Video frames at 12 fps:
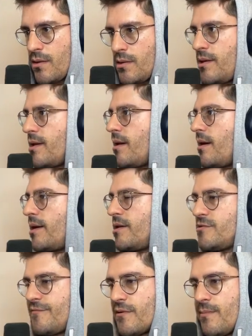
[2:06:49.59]
Yeah, I need
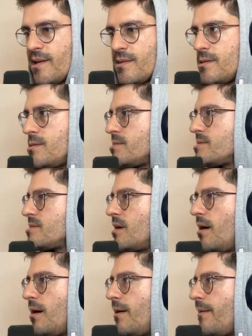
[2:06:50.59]
to format this.
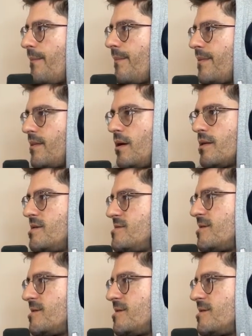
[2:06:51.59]
Is